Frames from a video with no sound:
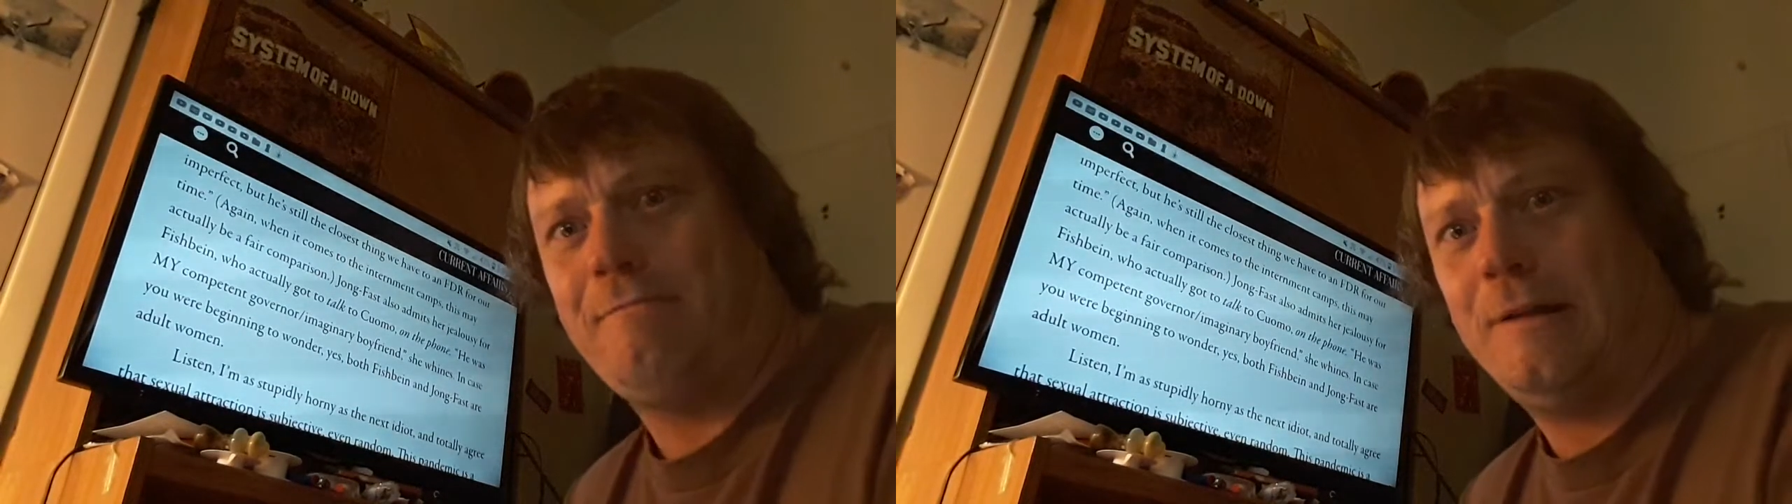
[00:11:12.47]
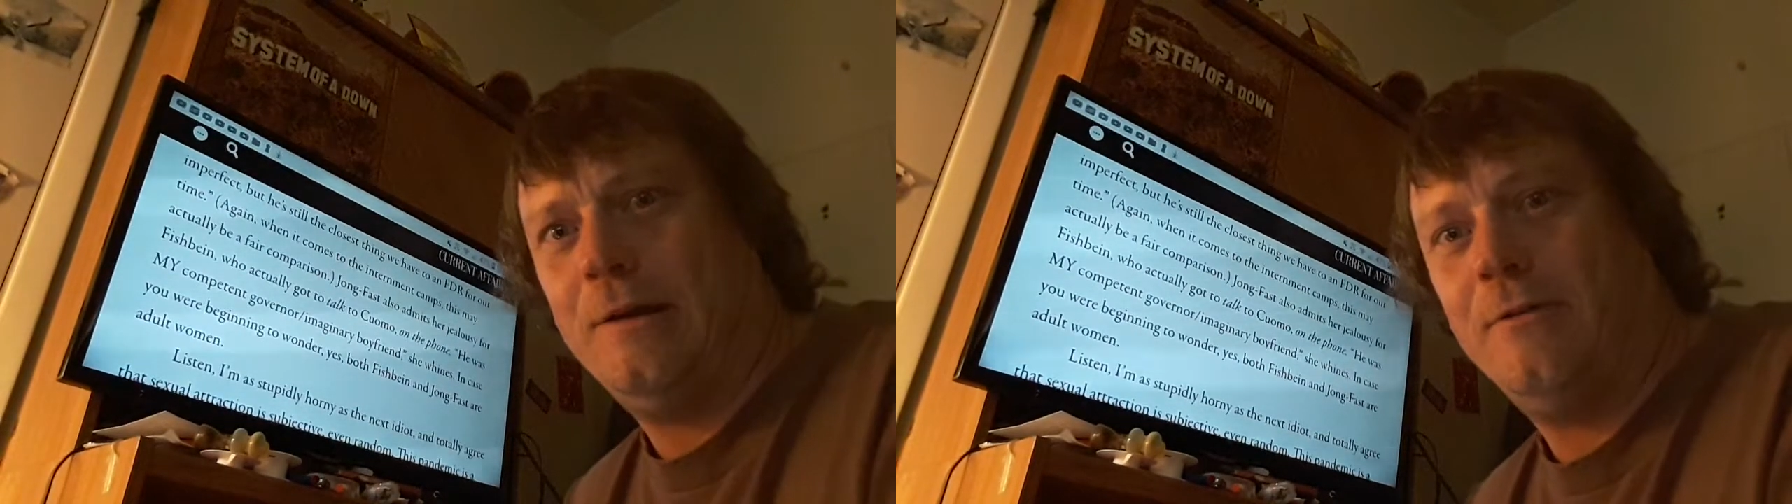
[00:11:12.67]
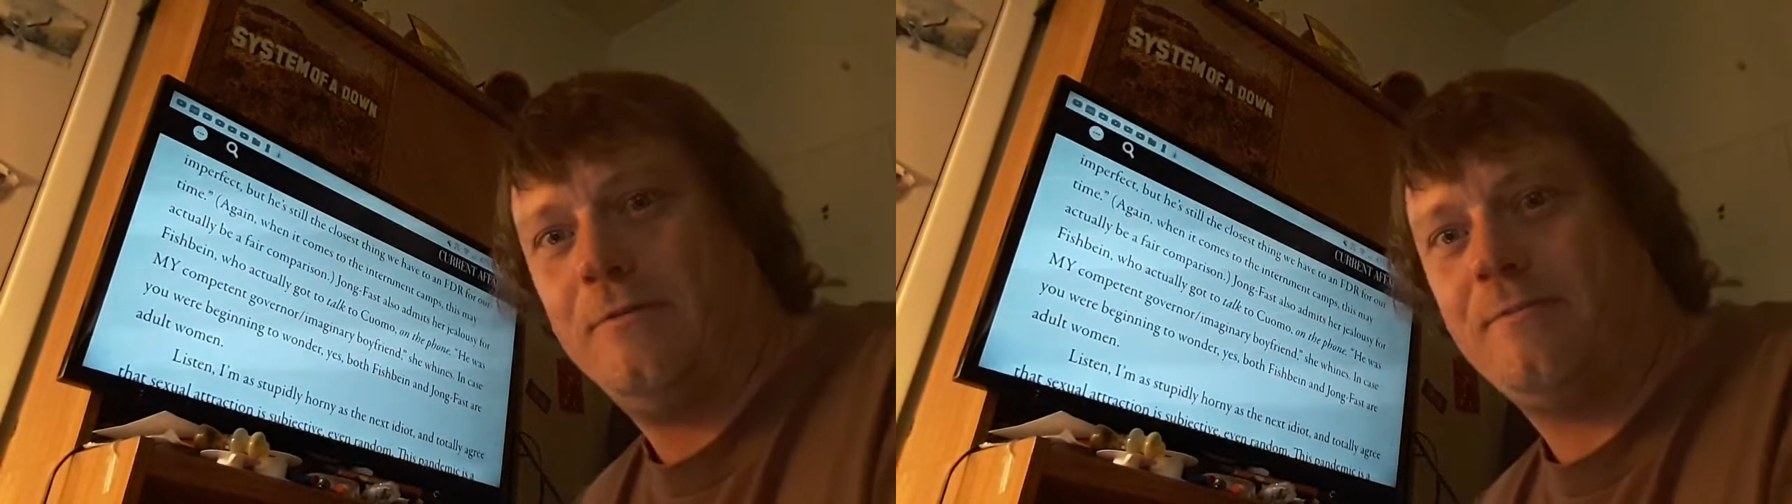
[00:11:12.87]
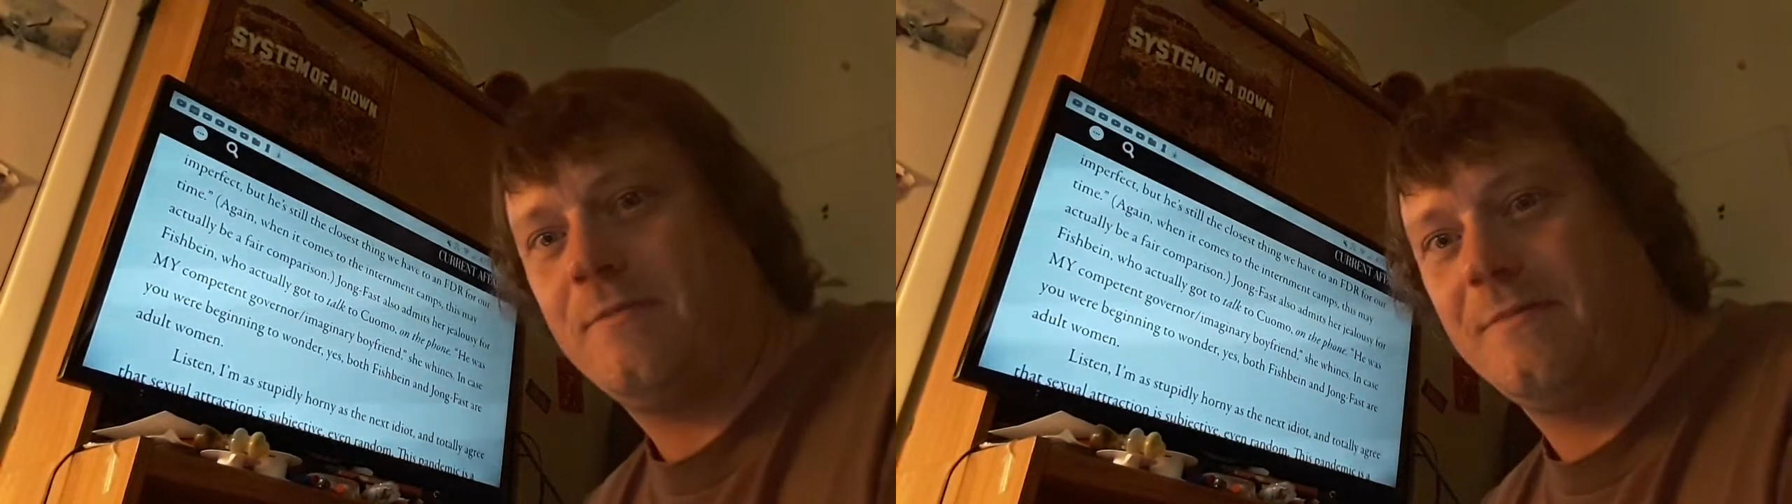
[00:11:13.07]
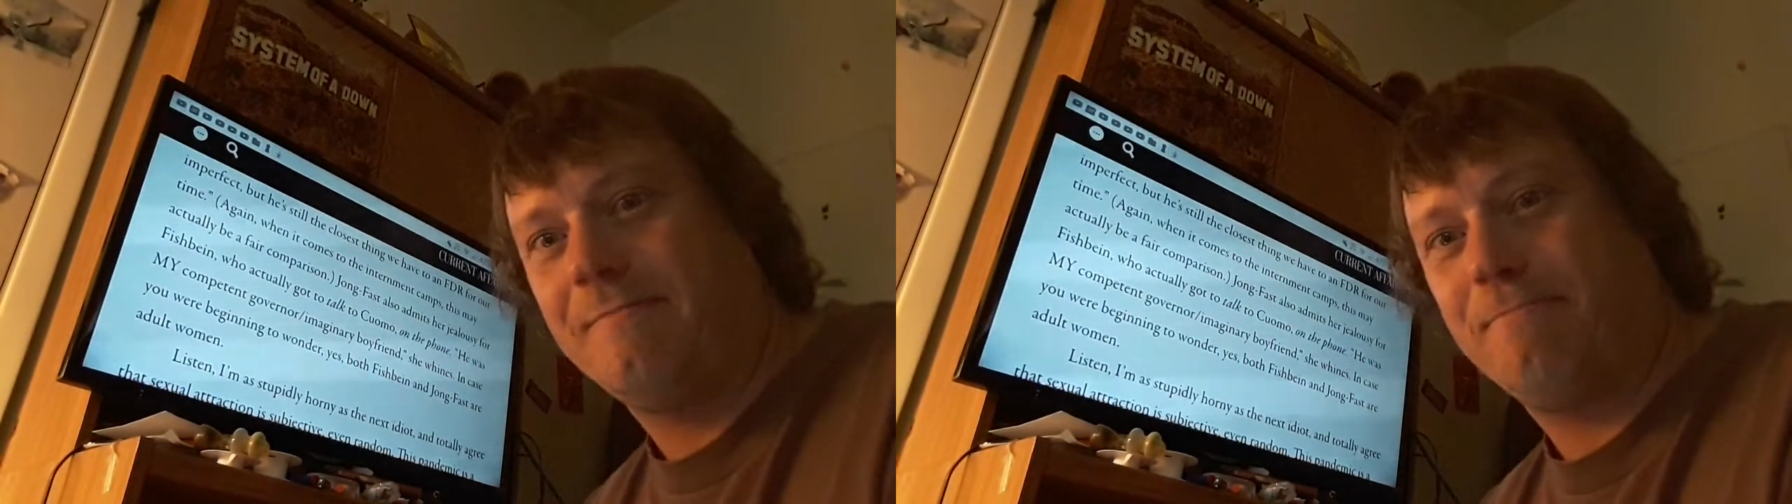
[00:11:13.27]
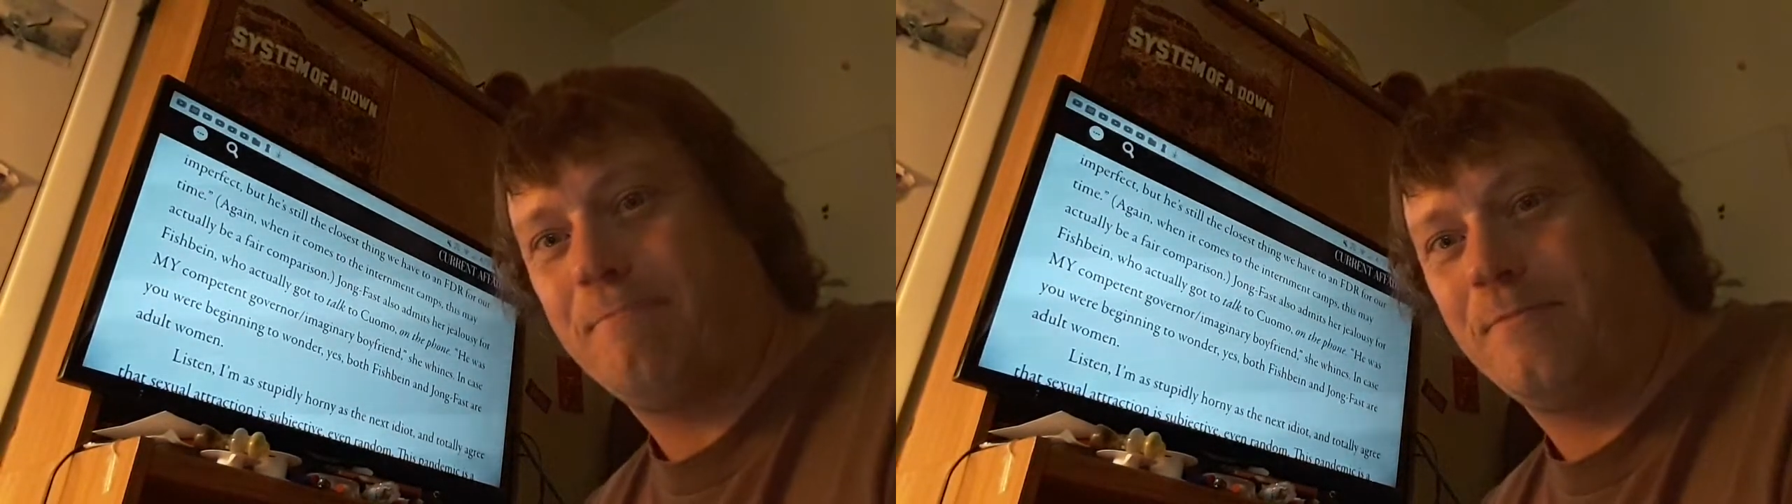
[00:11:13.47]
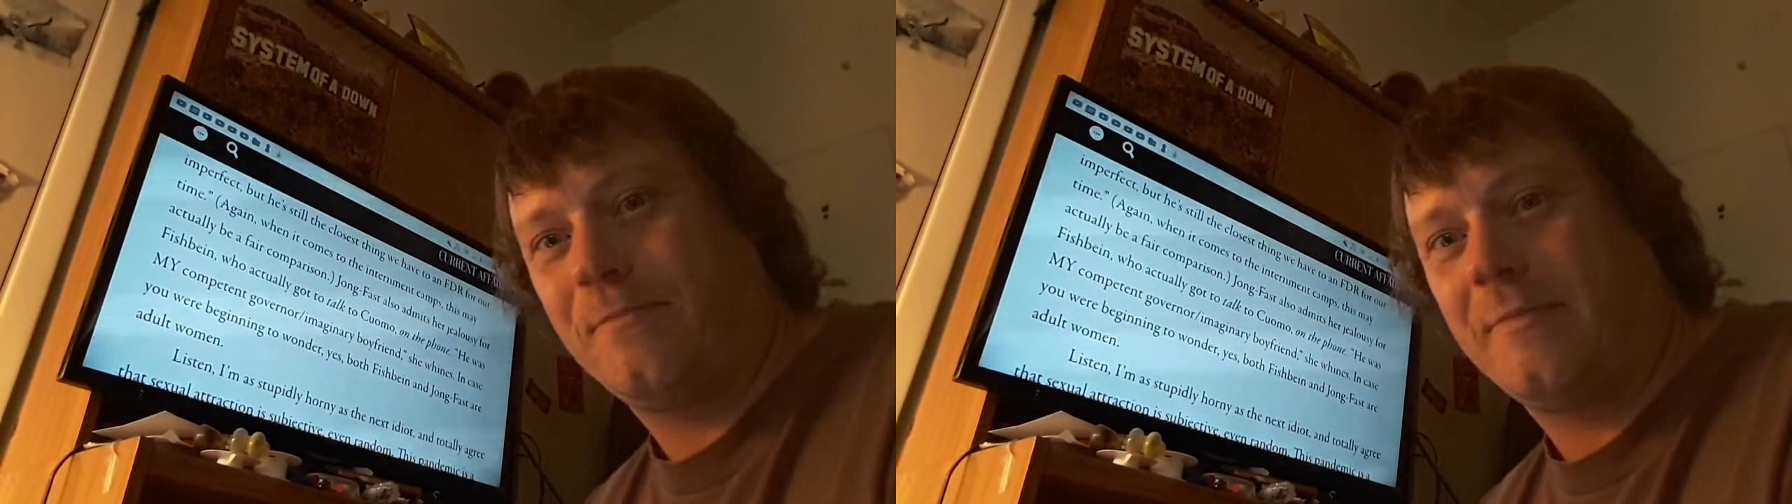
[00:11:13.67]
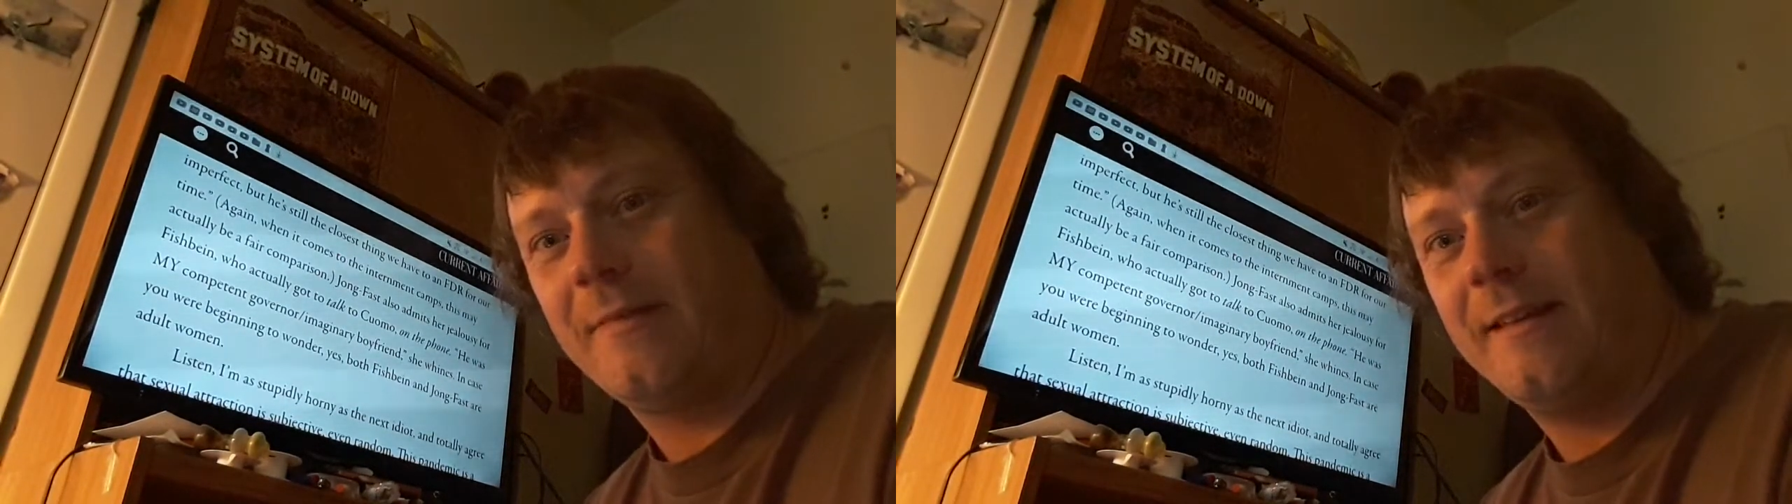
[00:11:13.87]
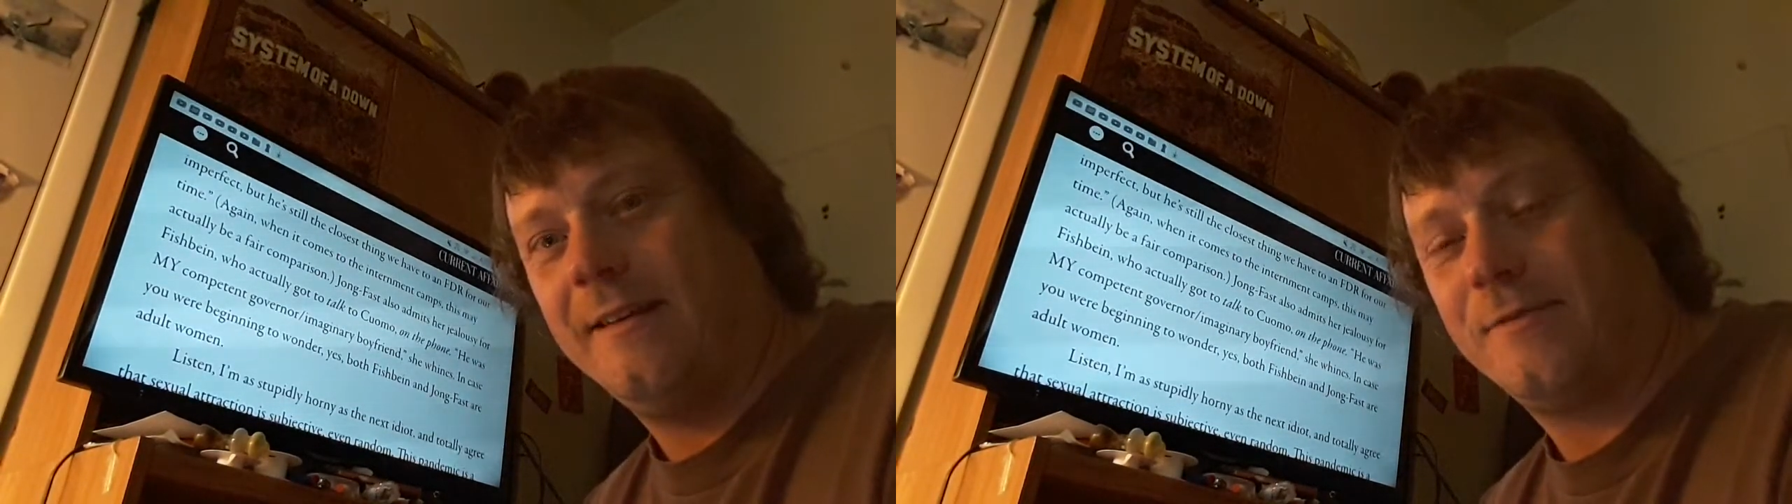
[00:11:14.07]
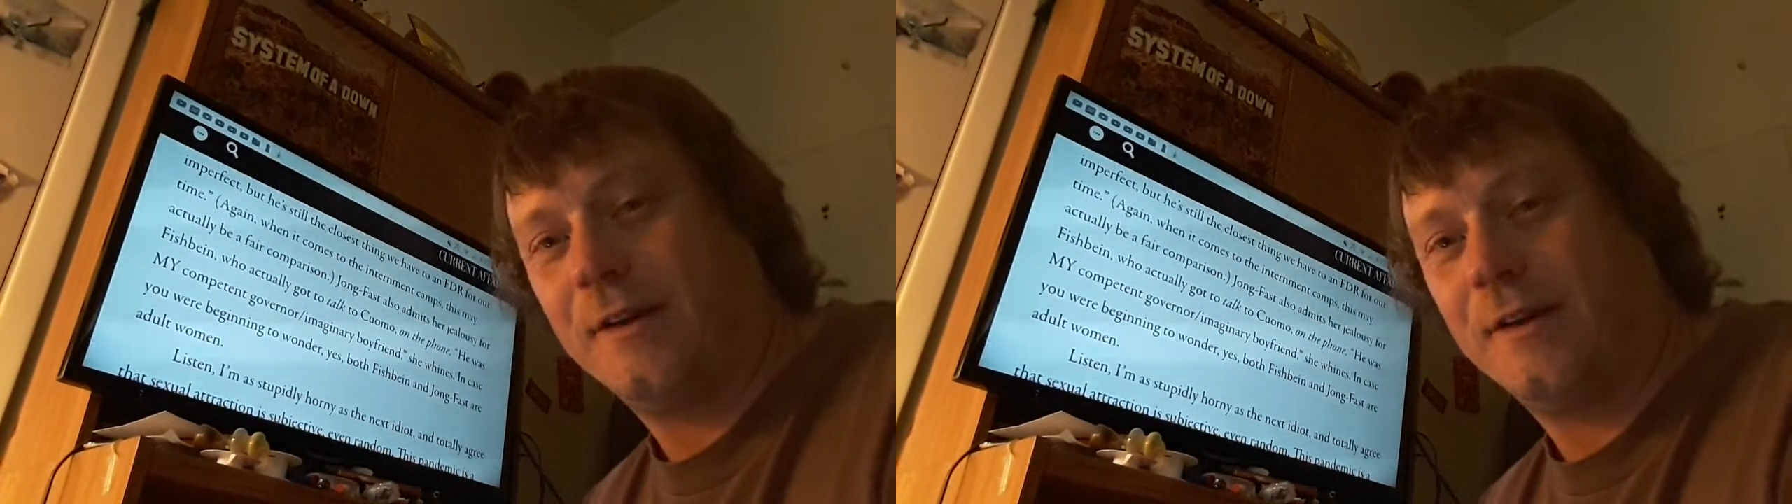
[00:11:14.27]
if